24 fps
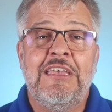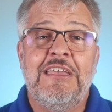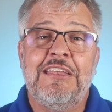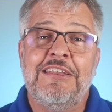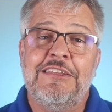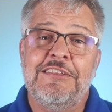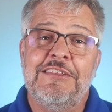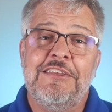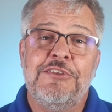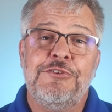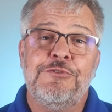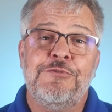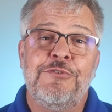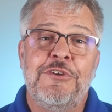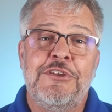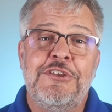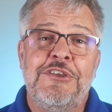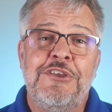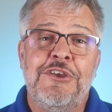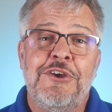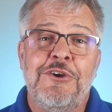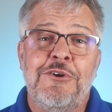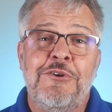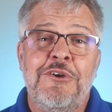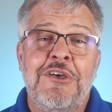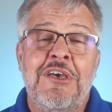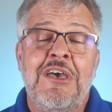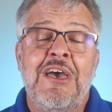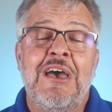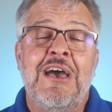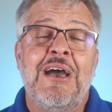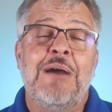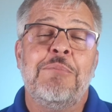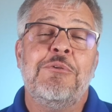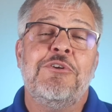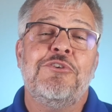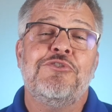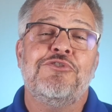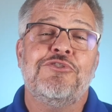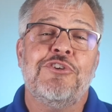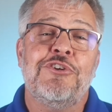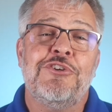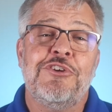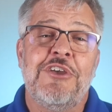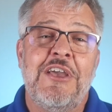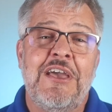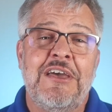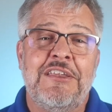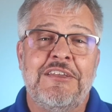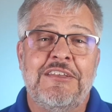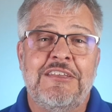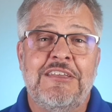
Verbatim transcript: and in this video, I'm going to show you how